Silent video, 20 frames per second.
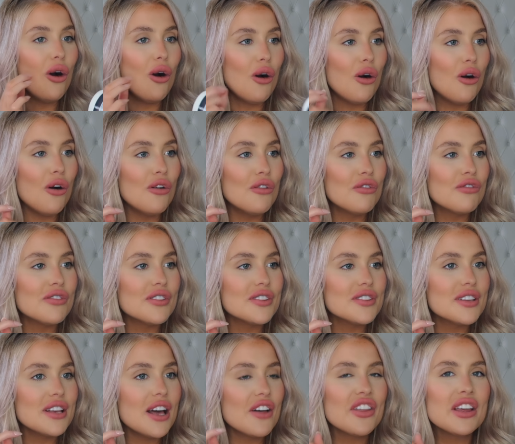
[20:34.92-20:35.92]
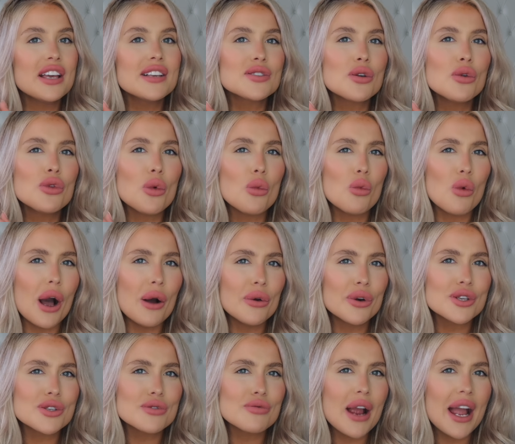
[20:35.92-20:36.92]
of, I think it's called the
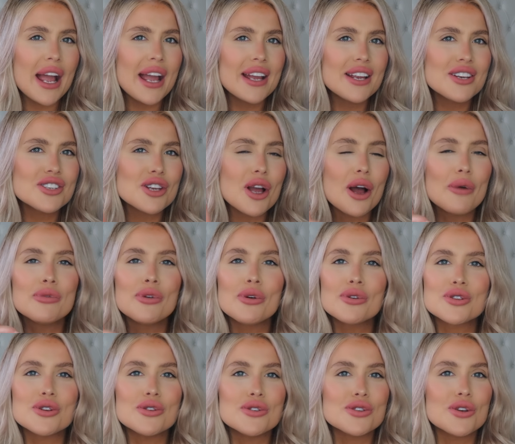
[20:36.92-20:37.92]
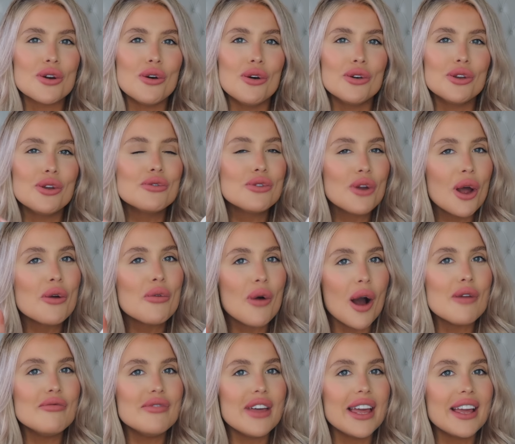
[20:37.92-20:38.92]
wellness range, I'm not too sure, you'll know
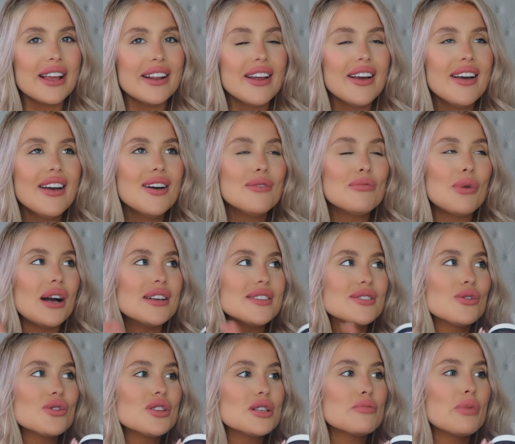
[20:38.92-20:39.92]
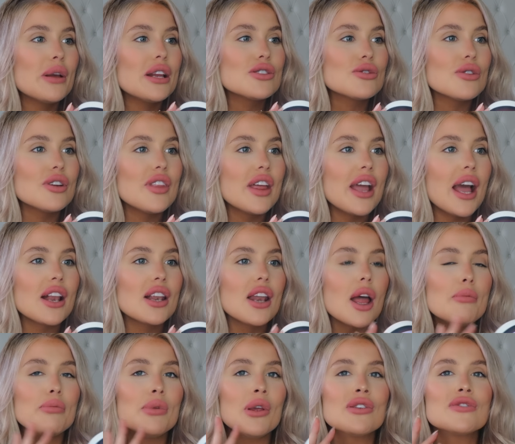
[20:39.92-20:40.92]
what I mean, but I saw this picture and they had
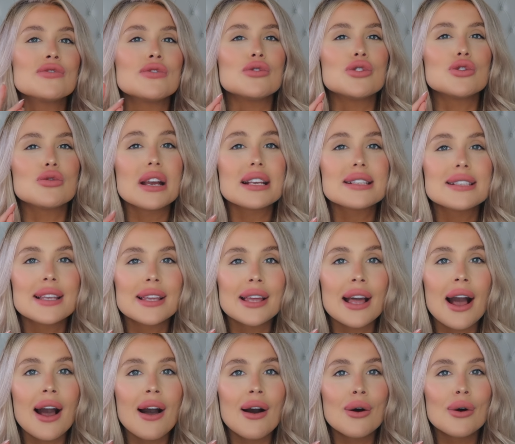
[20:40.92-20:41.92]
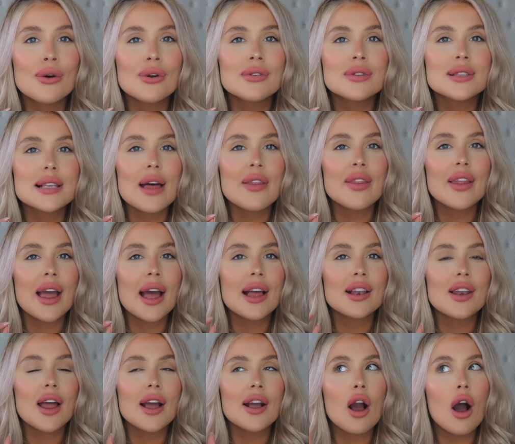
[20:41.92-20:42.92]
like beautiful dressing gowns and they
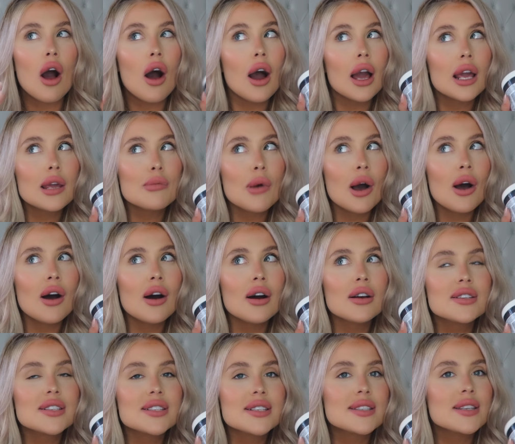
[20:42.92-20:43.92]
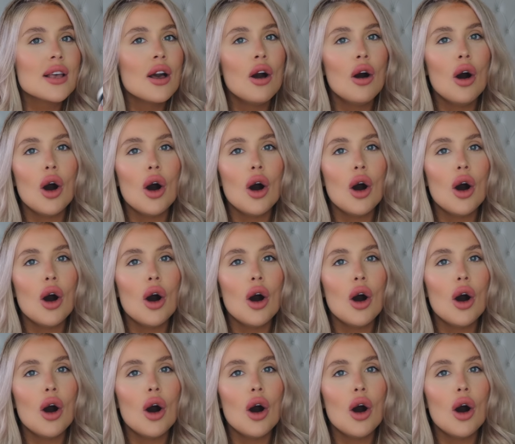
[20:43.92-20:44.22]
had like eye masks.